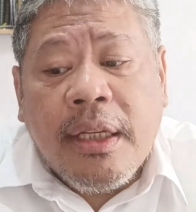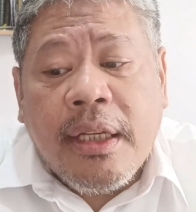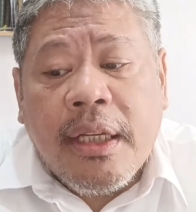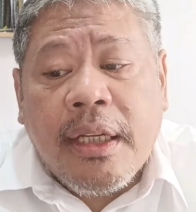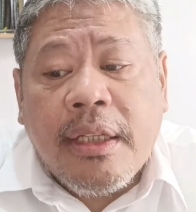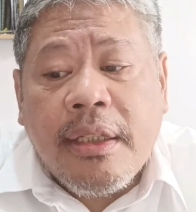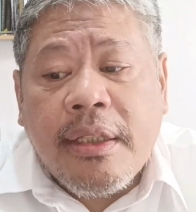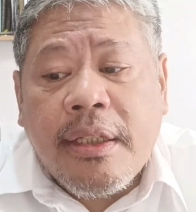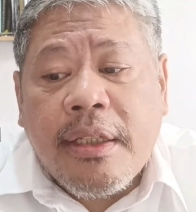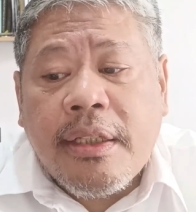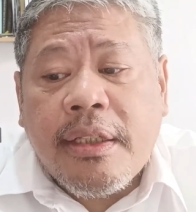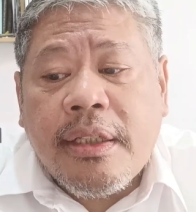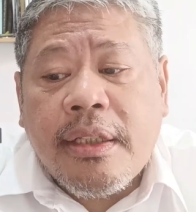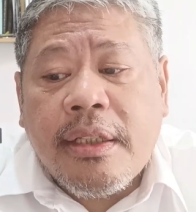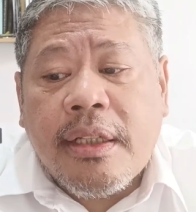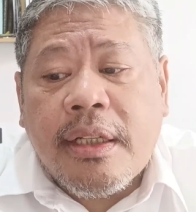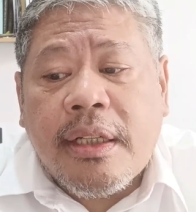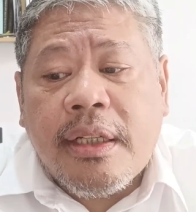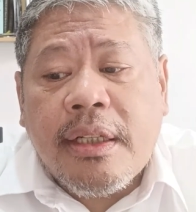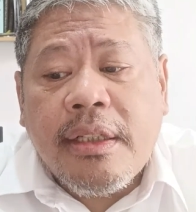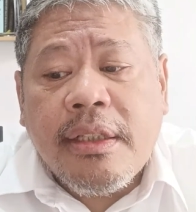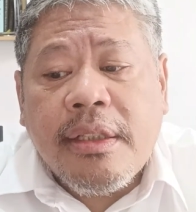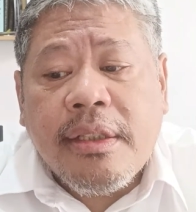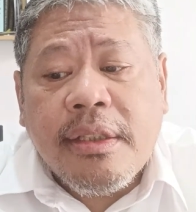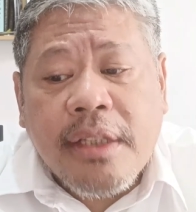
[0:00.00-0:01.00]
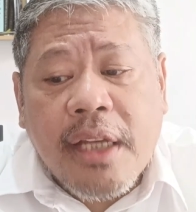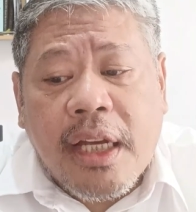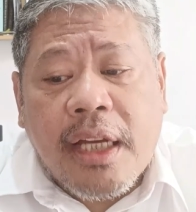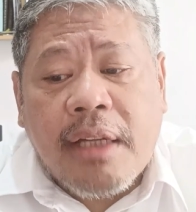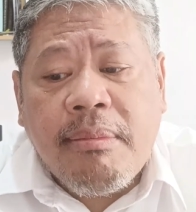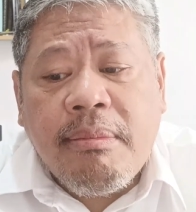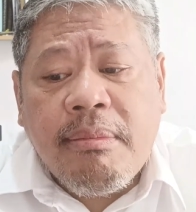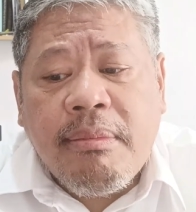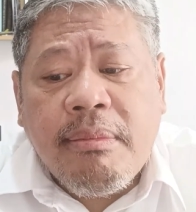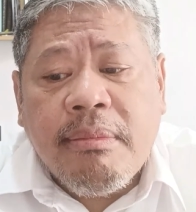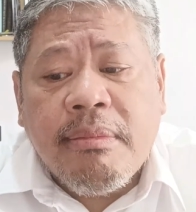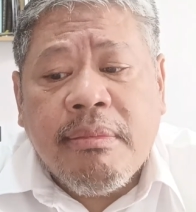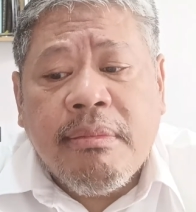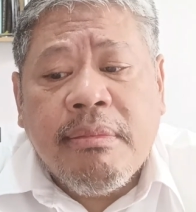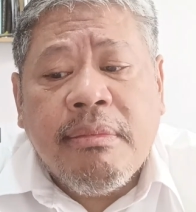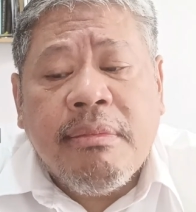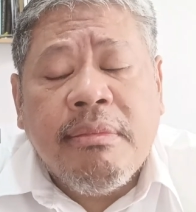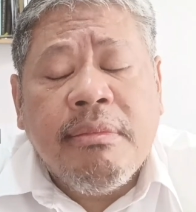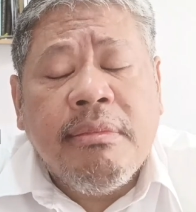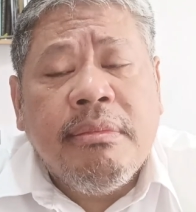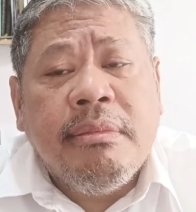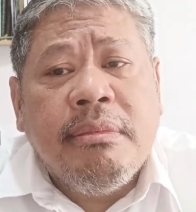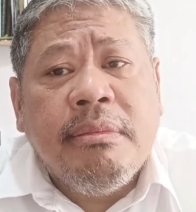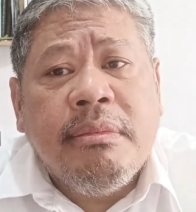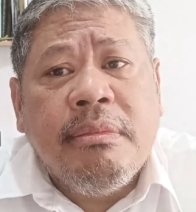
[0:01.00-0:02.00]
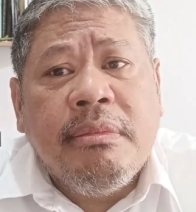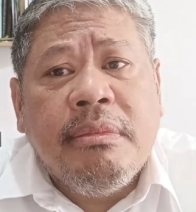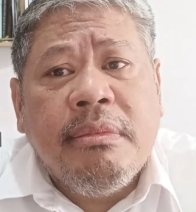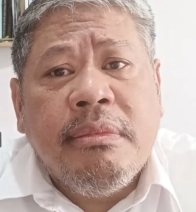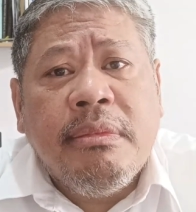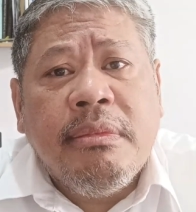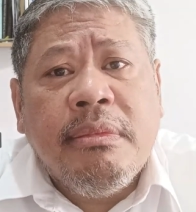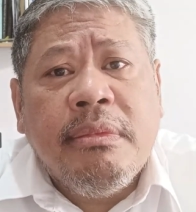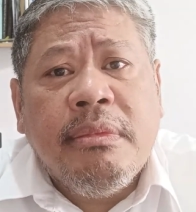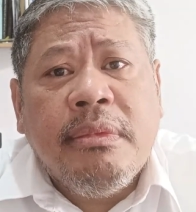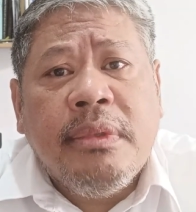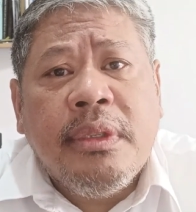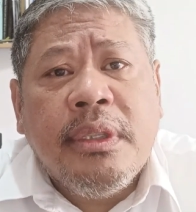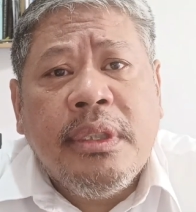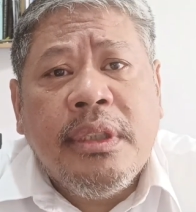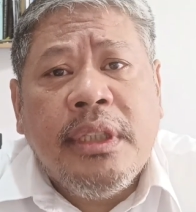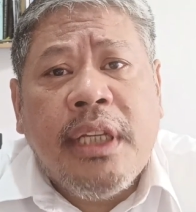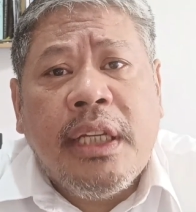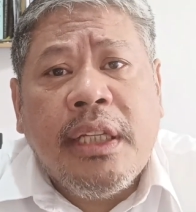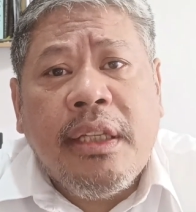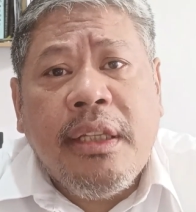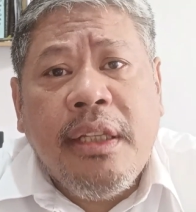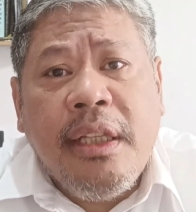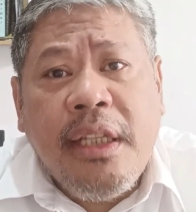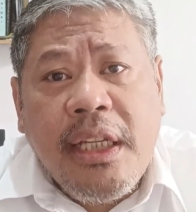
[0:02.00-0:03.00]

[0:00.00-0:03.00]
And there are some that